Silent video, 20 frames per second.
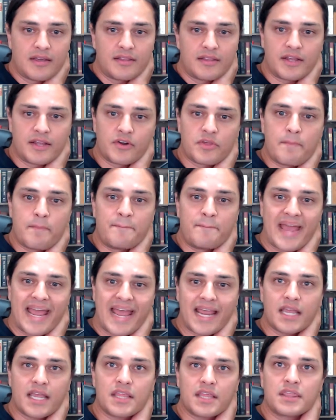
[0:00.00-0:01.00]
They're
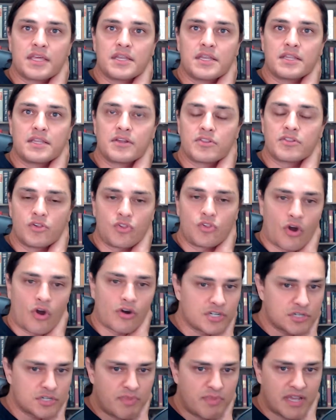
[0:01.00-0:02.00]
the
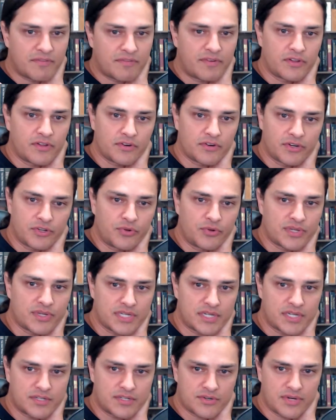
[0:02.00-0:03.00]
largest bank failure in U.S.
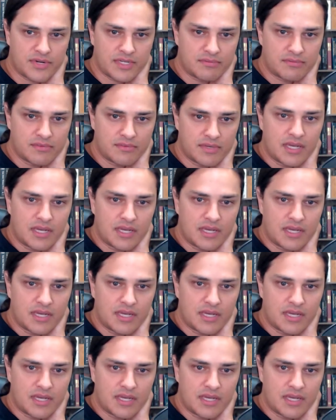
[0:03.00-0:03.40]
history.